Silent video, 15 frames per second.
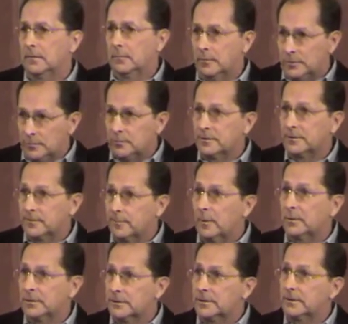which we're
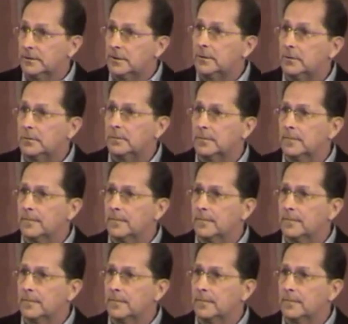supposed to do.